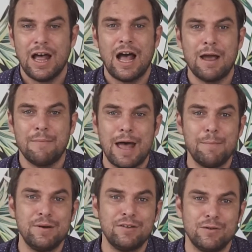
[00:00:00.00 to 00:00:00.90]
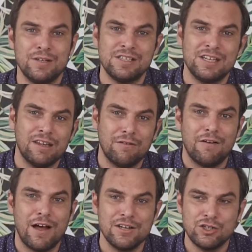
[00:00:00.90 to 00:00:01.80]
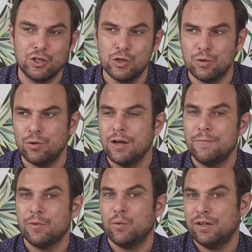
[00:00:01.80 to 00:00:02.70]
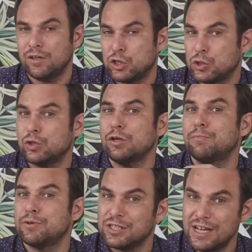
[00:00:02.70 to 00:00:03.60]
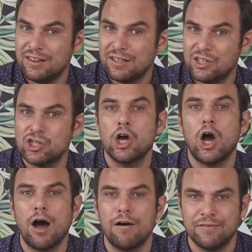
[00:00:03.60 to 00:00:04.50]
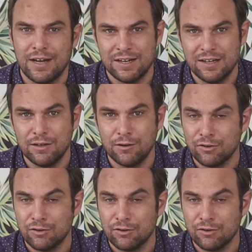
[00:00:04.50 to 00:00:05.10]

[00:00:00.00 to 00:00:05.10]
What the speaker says: I'm happy to incentivize you with a certain percentage of that deal.